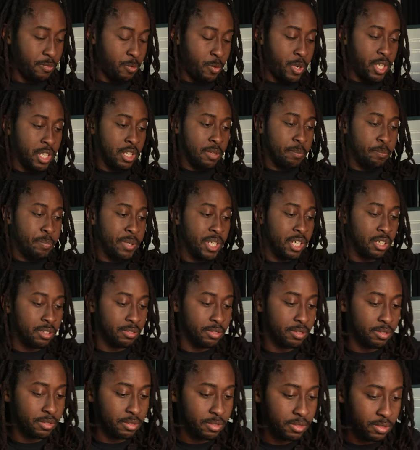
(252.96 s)
Well built.
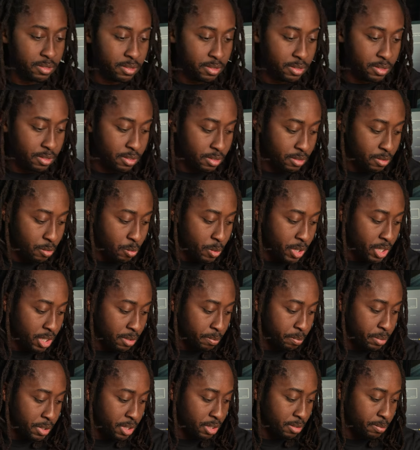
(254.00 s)
Well
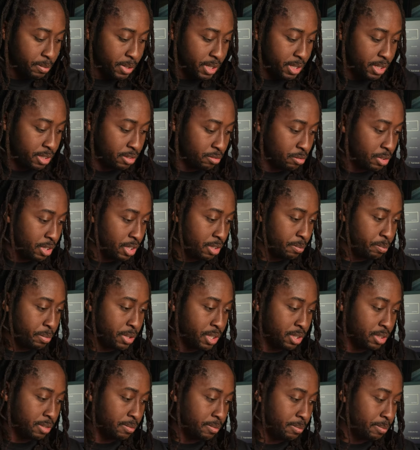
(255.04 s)
built, man. Well
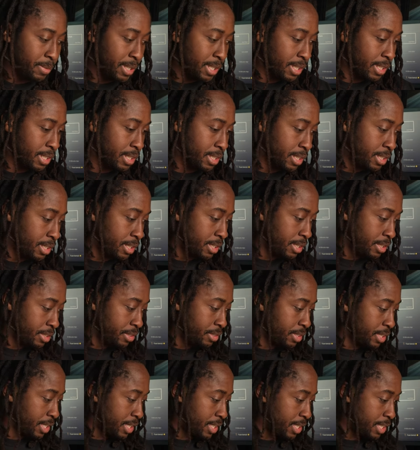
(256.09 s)
built. My God.
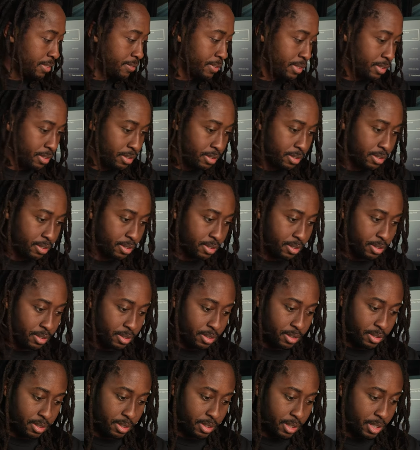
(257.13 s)
You can't even
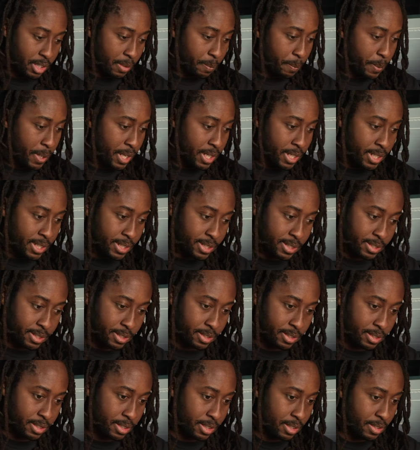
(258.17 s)
compare this.
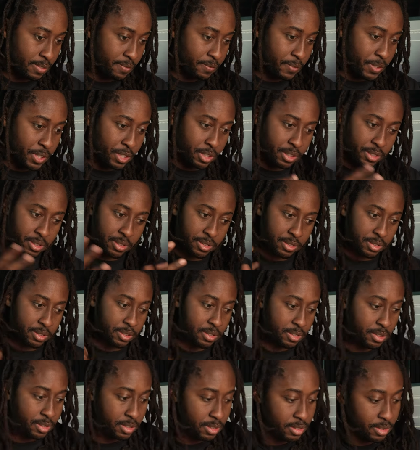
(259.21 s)
I feel,
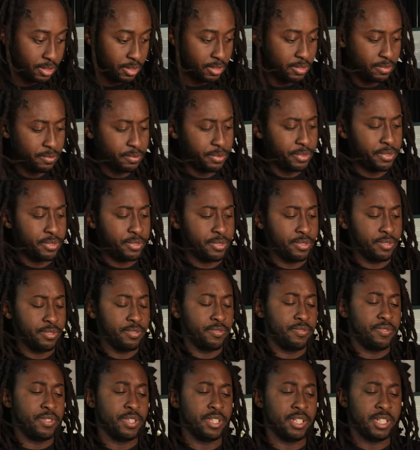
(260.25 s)

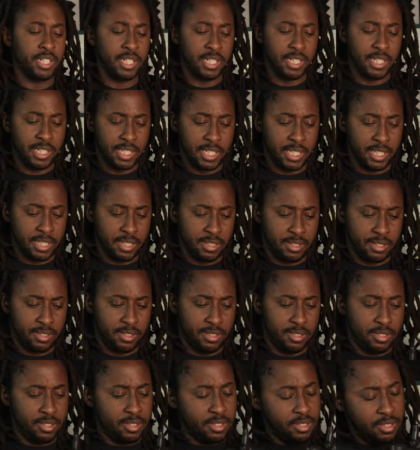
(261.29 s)
feel good in here.
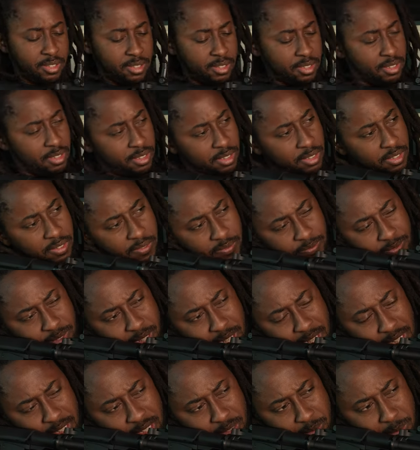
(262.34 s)
feel
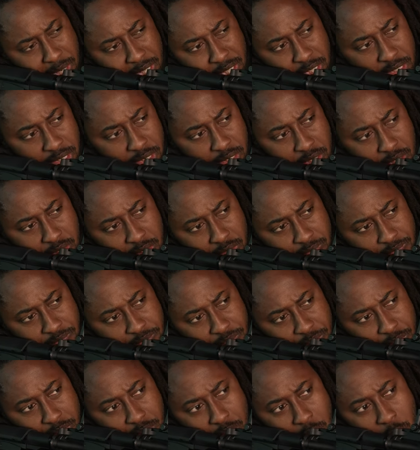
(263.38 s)
like somebody just go
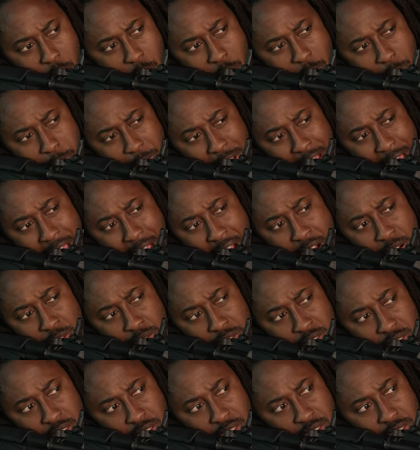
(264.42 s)
hold for
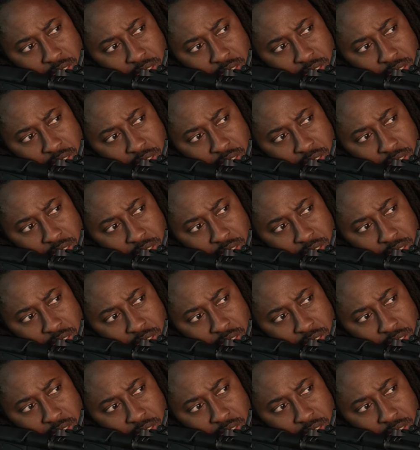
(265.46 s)
hours